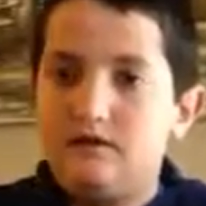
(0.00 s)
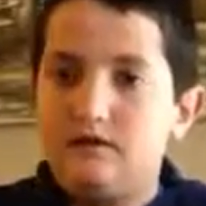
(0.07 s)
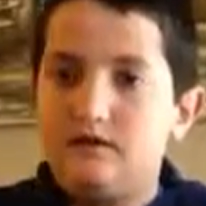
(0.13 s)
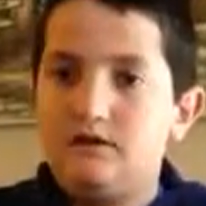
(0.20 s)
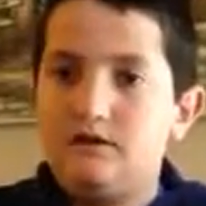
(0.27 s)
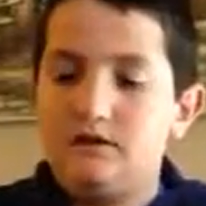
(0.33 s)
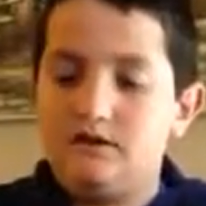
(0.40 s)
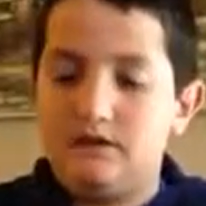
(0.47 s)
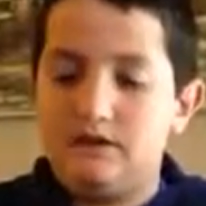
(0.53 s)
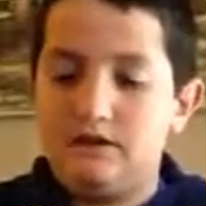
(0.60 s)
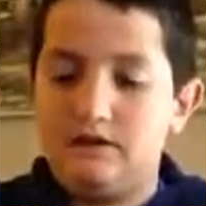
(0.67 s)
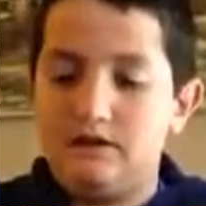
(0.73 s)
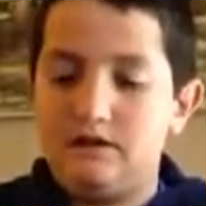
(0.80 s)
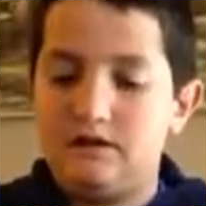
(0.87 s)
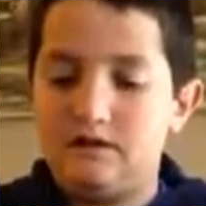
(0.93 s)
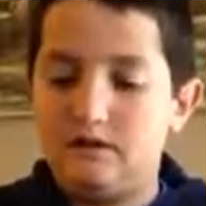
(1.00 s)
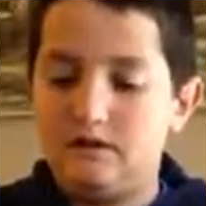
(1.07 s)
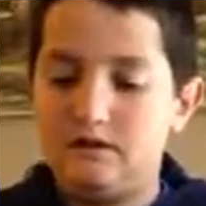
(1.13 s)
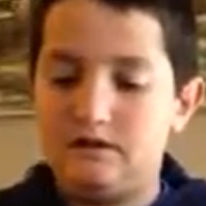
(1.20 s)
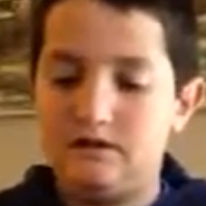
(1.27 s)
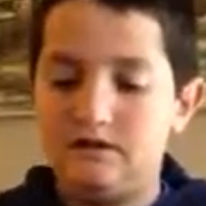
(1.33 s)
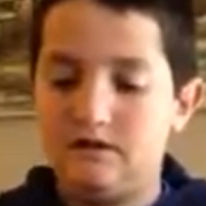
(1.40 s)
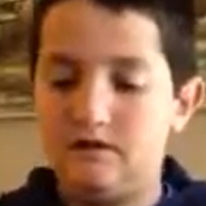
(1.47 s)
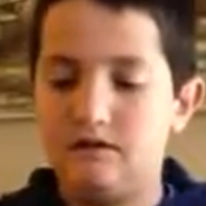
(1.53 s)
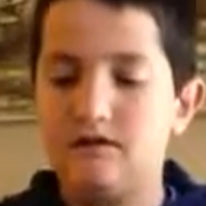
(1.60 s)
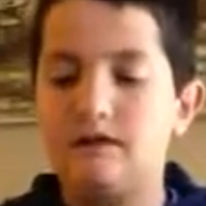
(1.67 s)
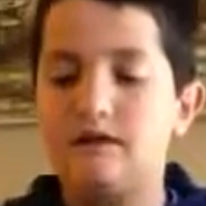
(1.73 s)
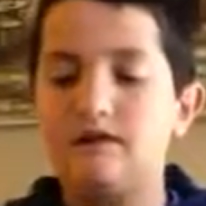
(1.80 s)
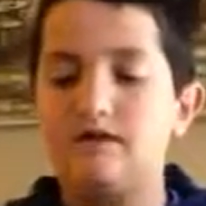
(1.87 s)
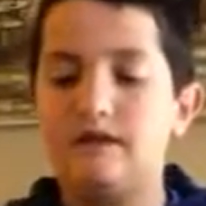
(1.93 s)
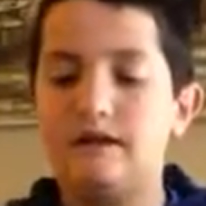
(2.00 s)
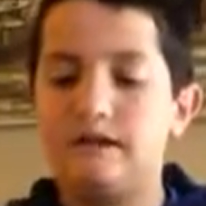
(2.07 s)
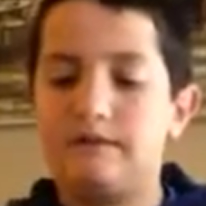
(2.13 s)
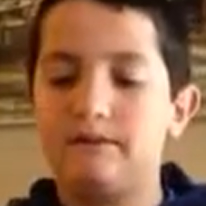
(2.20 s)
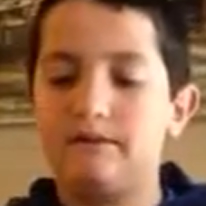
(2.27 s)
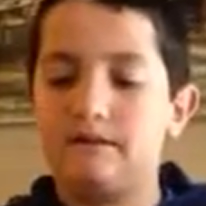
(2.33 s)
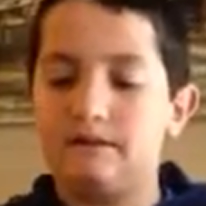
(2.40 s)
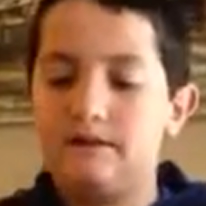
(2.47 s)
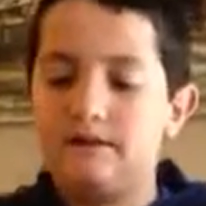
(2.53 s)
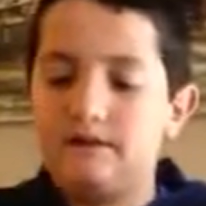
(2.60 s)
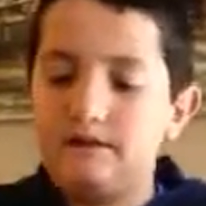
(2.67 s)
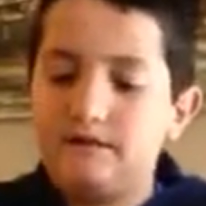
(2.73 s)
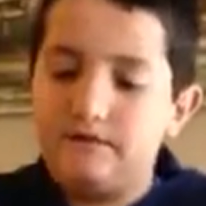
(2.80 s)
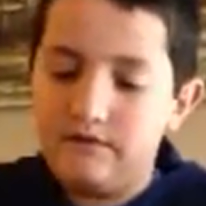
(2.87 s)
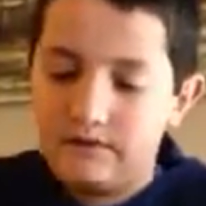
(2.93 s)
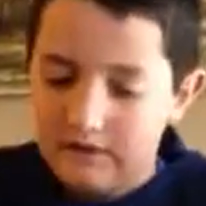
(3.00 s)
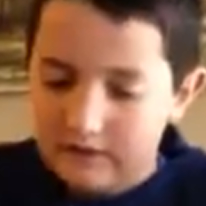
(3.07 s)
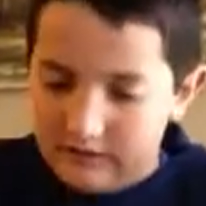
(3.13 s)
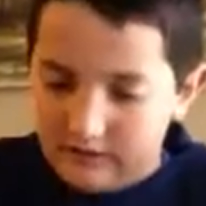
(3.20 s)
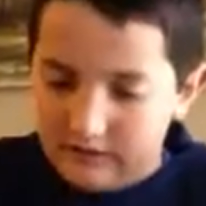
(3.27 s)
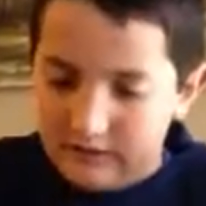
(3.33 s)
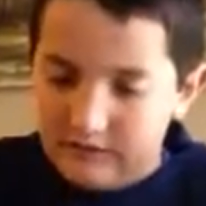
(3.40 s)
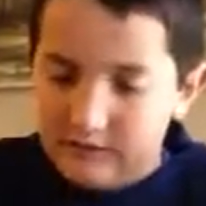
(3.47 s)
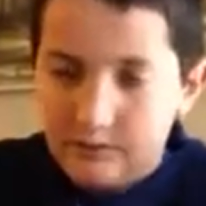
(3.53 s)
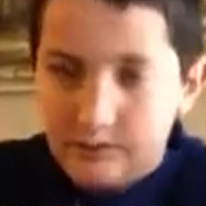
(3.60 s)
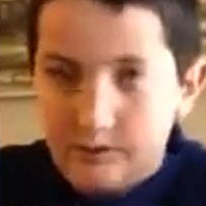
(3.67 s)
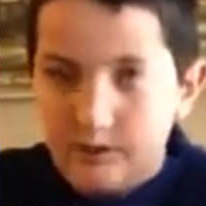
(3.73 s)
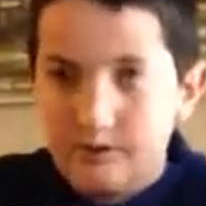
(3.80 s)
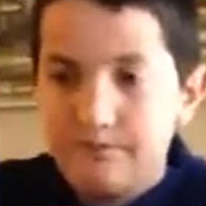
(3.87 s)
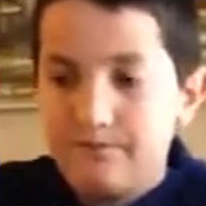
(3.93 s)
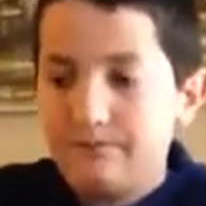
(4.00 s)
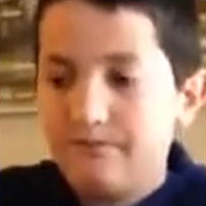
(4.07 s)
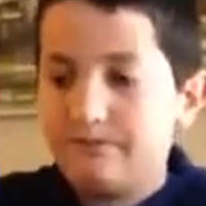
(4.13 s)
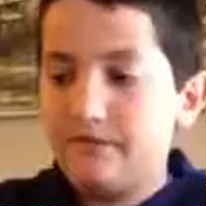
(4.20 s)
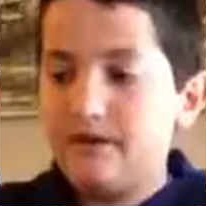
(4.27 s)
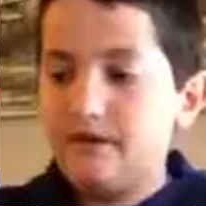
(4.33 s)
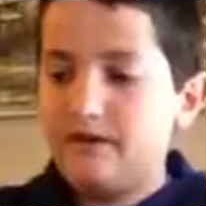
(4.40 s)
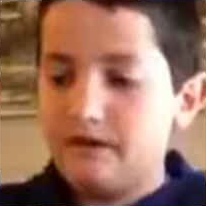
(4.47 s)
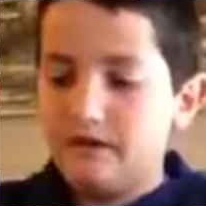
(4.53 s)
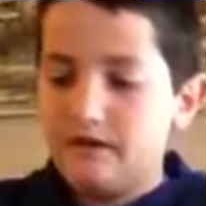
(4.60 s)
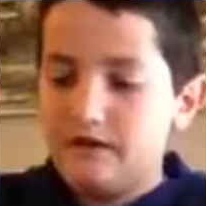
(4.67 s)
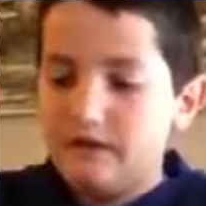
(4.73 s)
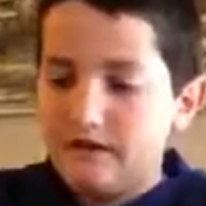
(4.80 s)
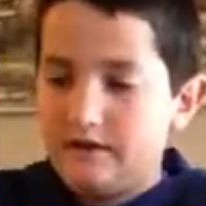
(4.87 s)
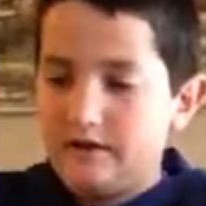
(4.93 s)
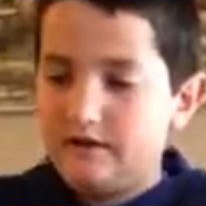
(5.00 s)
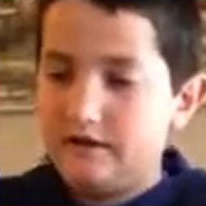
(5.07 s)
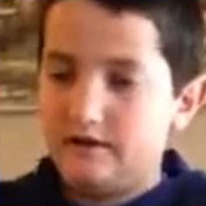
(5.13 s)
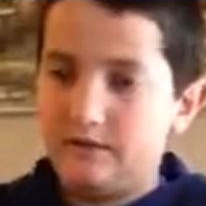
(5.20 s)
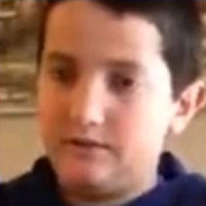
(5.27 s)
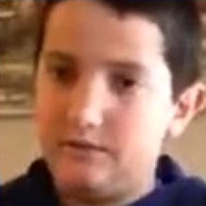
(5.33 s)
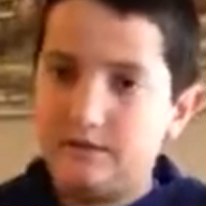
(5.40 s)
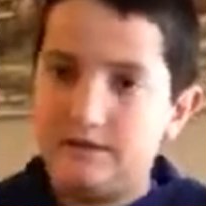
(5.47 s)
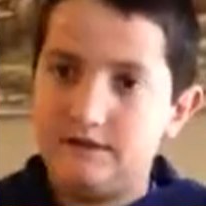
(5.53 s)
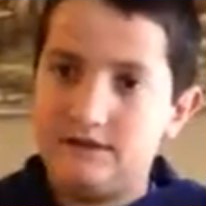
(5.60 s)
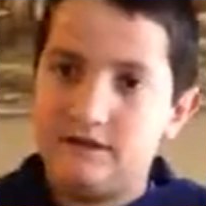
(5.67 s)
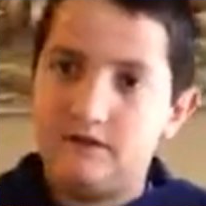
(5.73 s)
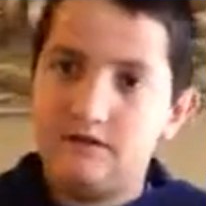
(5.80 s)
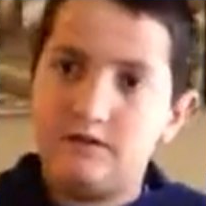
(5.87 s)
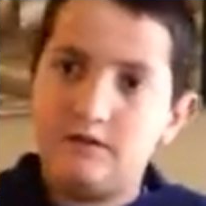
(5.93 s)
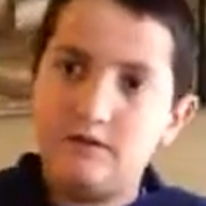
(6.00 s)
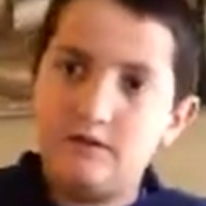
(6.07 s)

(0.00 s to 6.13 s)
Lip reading: so that the napkin gets the feel of the ball. And then you place the other one